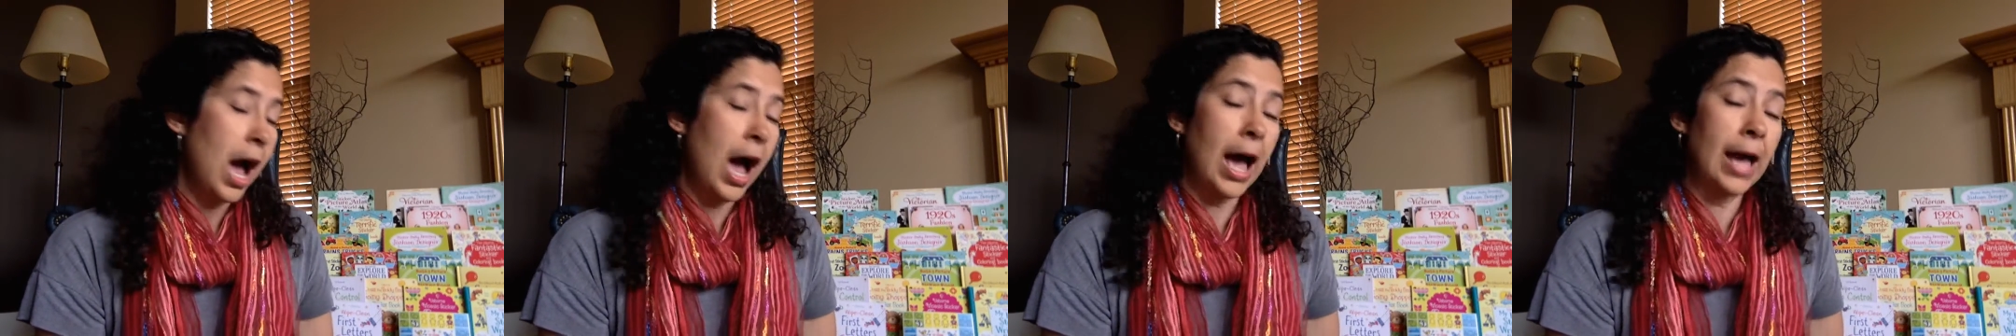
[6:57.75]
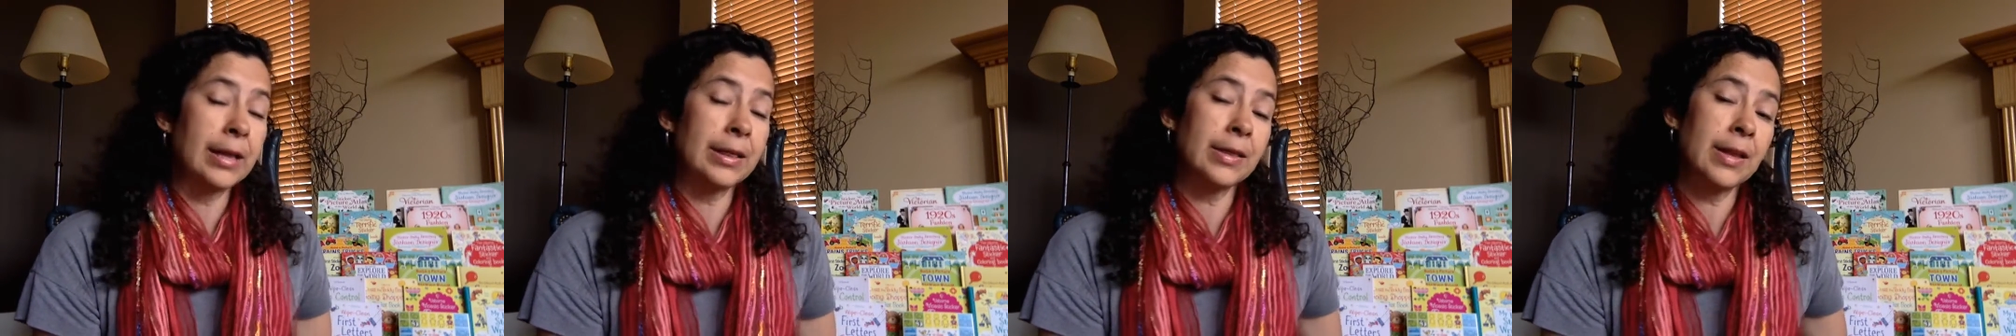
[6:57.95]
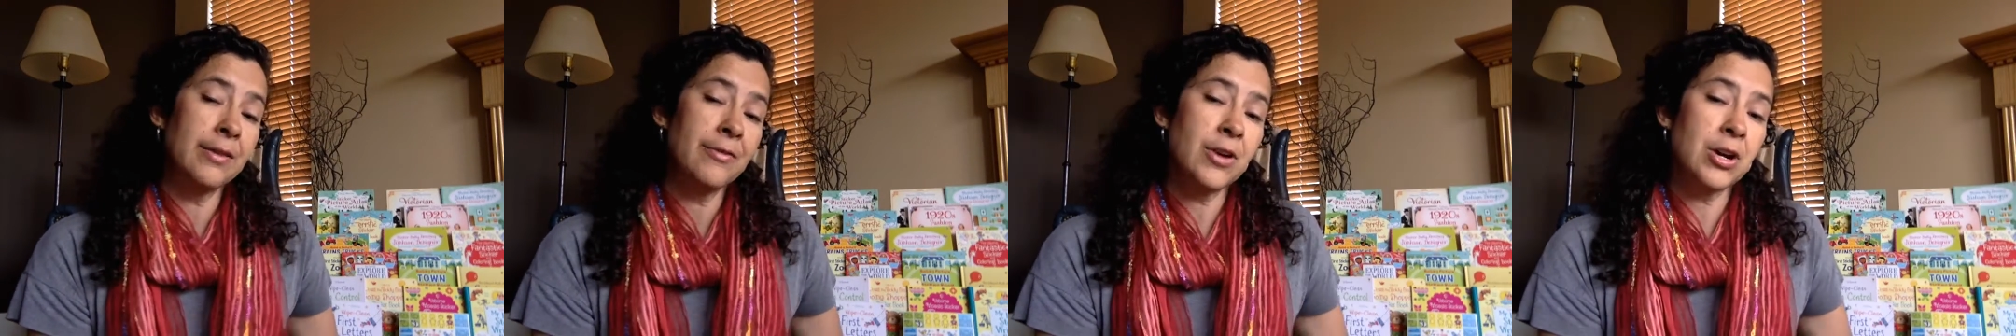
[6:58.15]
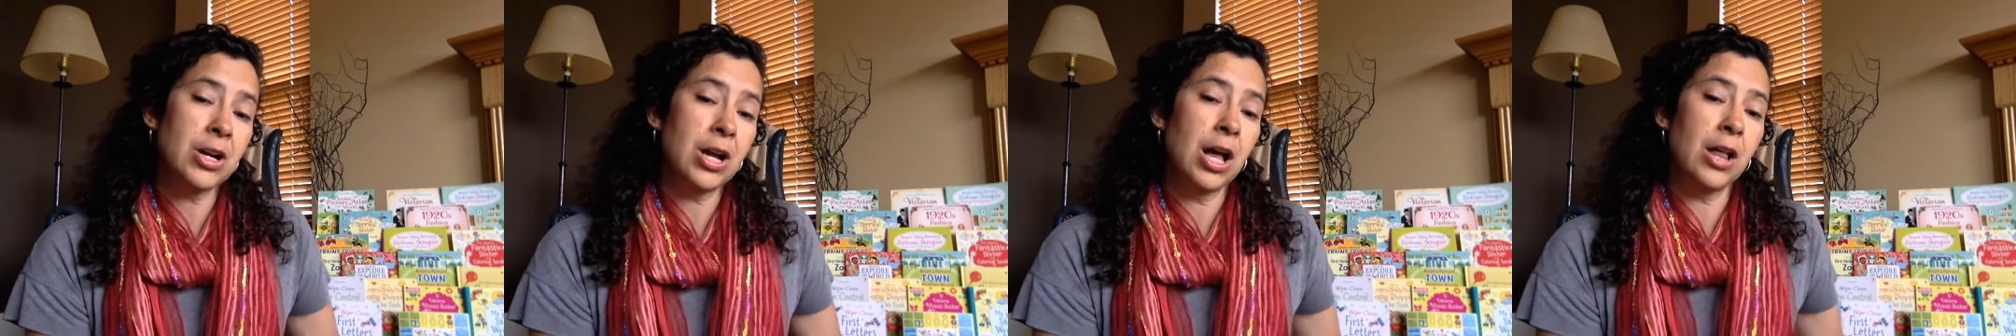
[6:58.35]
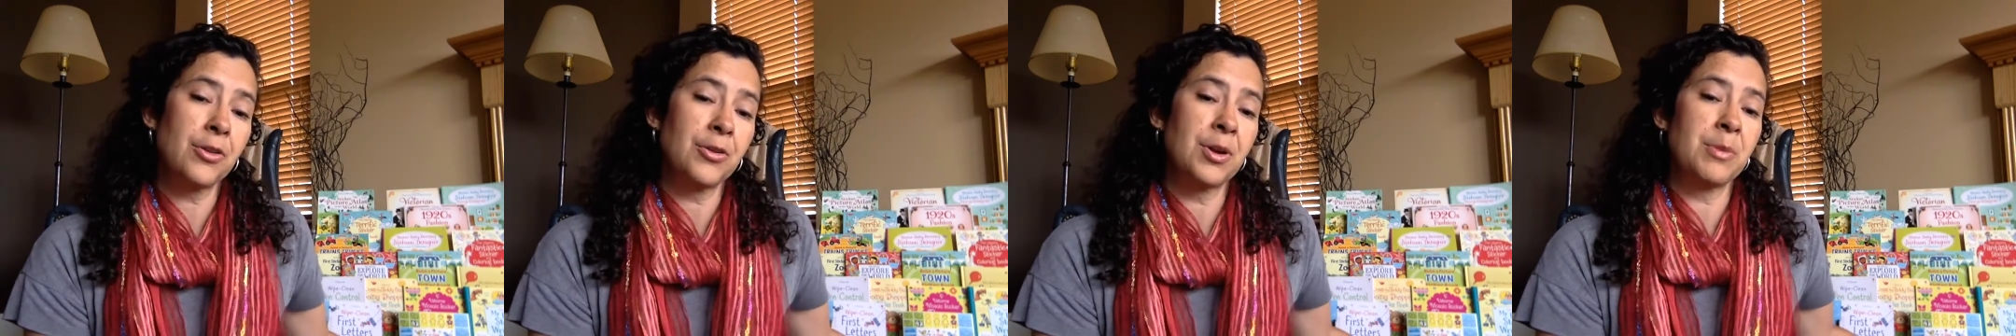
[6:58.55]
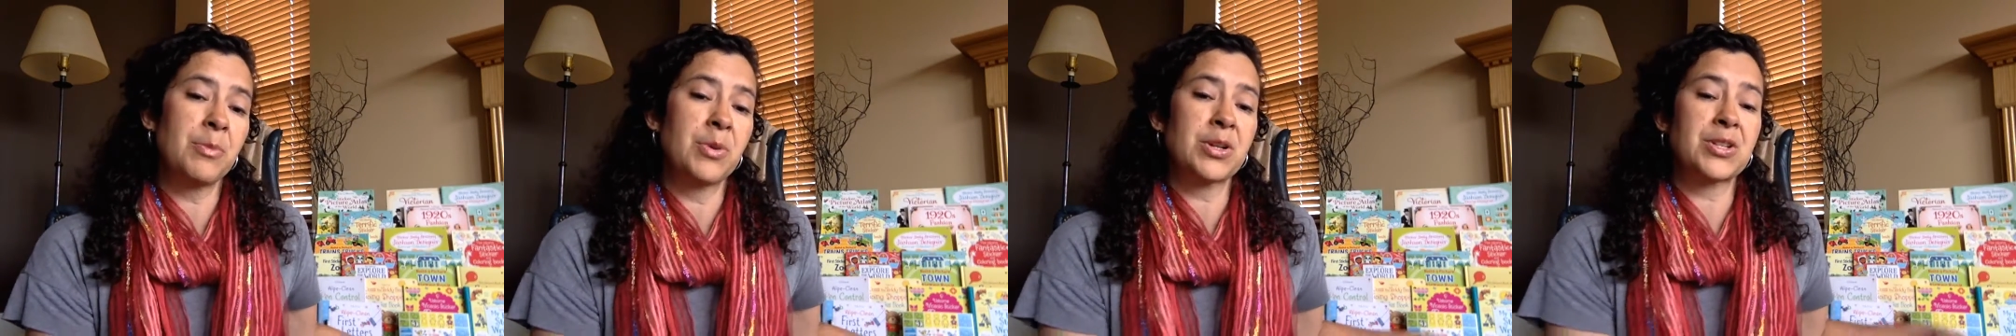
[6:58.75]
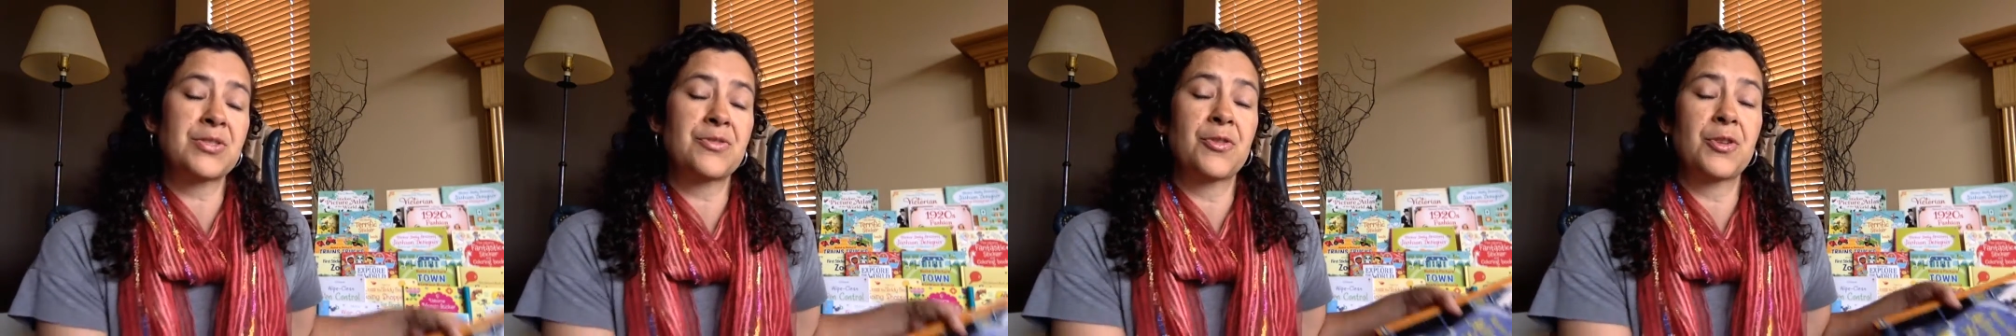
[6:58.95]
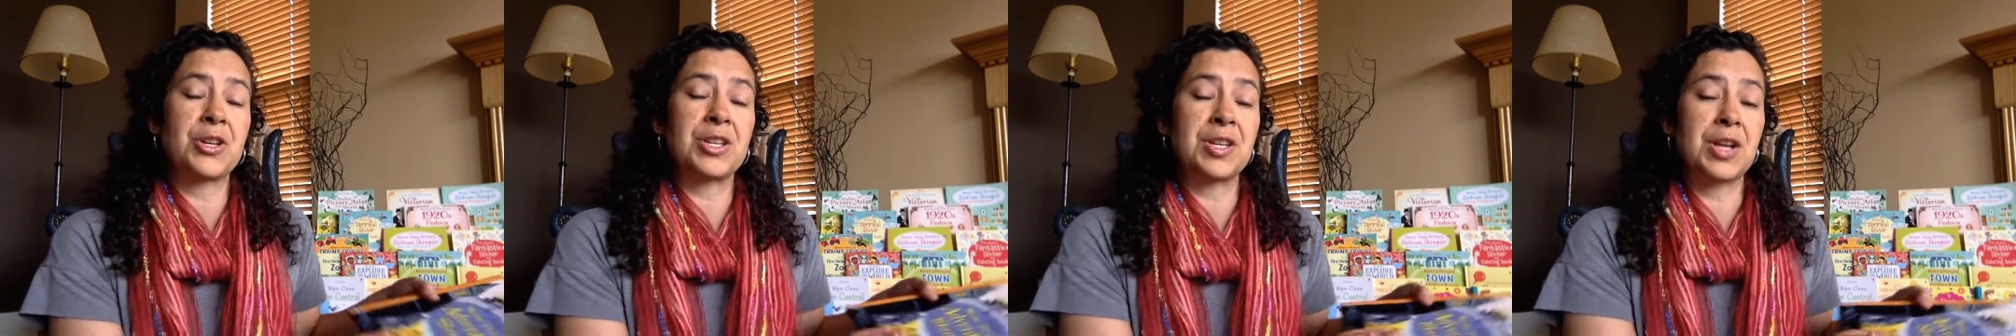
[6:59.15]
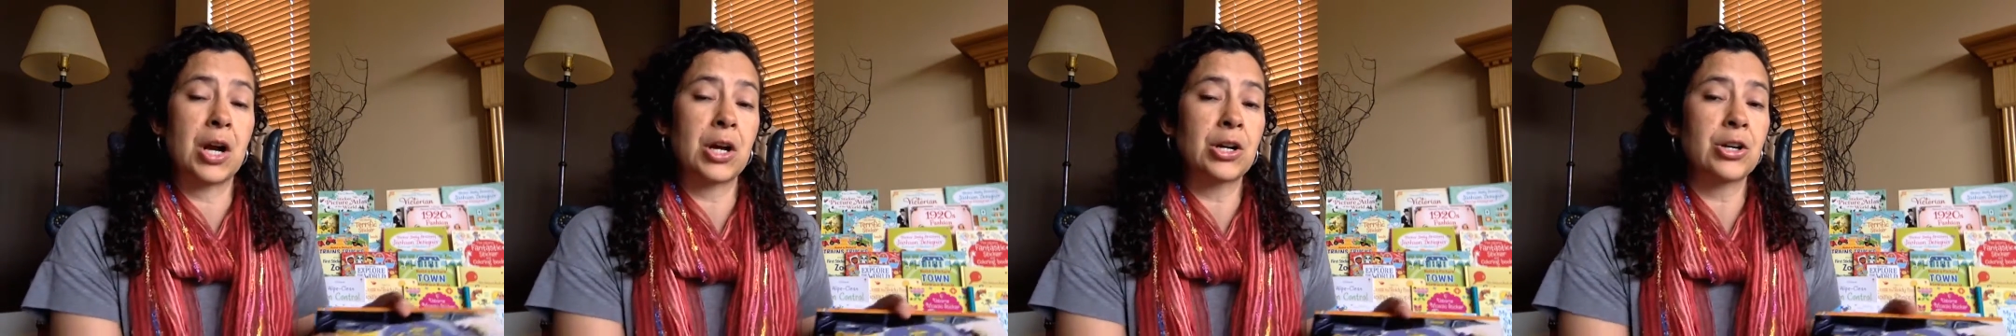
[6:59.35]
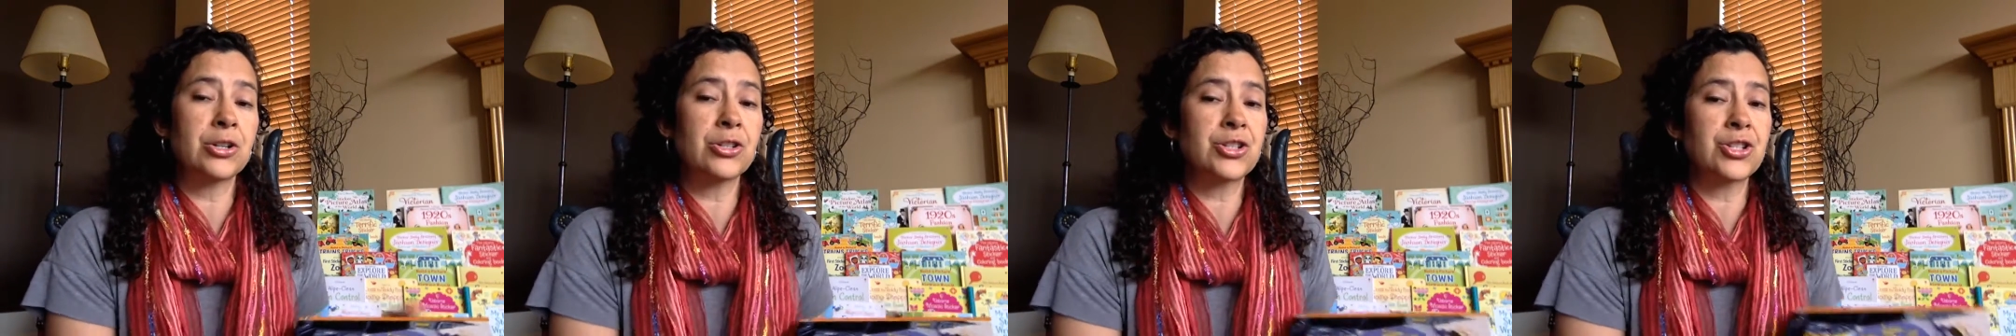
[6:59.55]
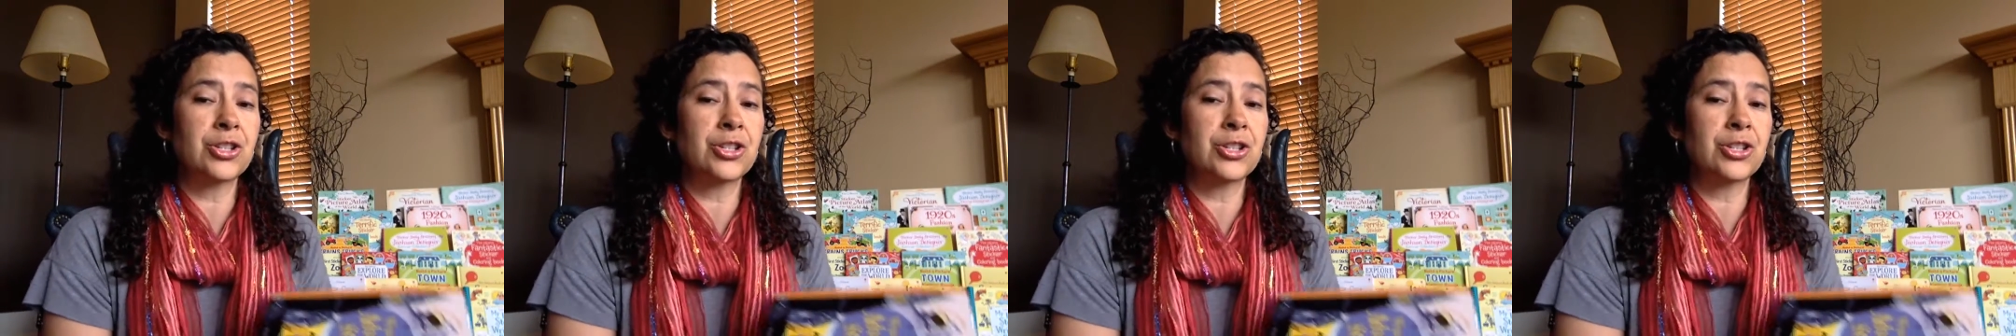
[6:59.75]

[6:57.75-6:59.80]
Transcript: I love our coloring books for younger